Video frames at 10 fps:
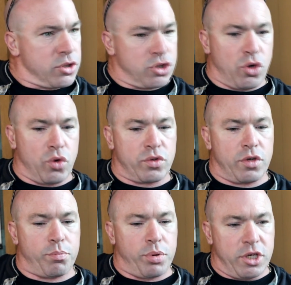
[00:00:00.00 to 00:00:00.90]
So
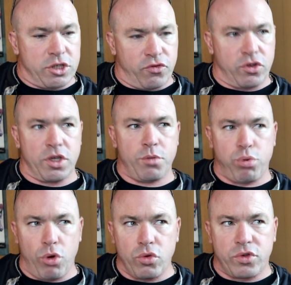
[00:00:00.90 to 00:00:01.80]
to peacefully
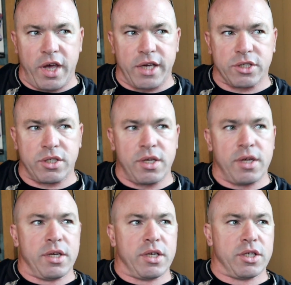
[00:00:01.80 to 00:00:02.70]
protest
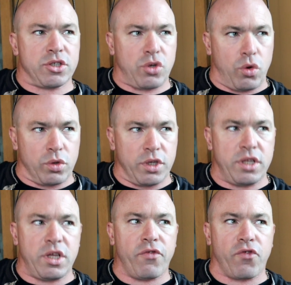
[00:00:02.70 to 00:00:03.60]
is totally
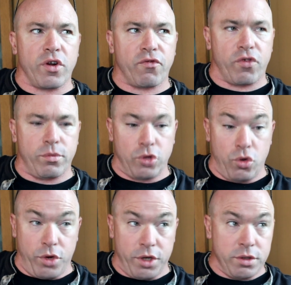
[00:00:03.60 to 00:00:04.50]
different from
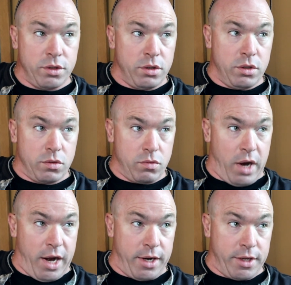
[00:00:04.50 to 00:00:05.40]
looting,
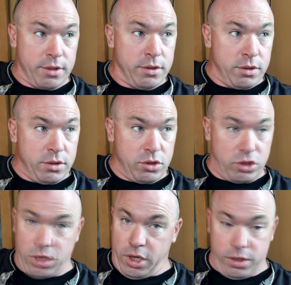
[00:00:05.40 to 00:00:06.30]
rioting,
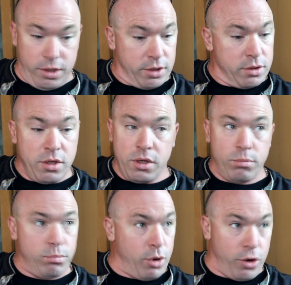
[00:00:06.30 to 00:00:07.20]
stealing,
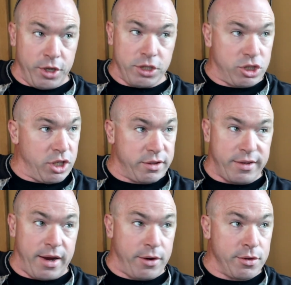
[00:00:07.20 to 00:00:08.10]
burning shit
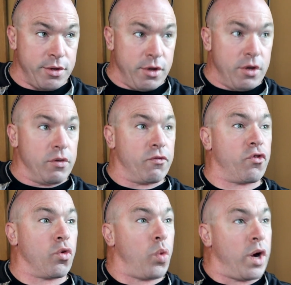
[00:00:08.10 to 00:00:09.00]
down.
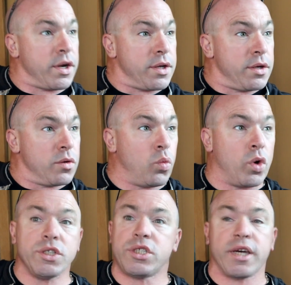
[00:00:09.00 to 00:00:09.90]
For what?
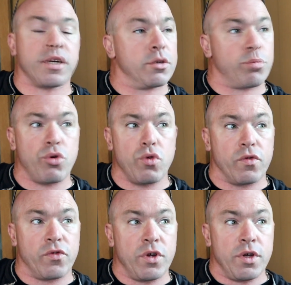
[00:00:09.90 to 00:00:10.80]
What is that going to prove?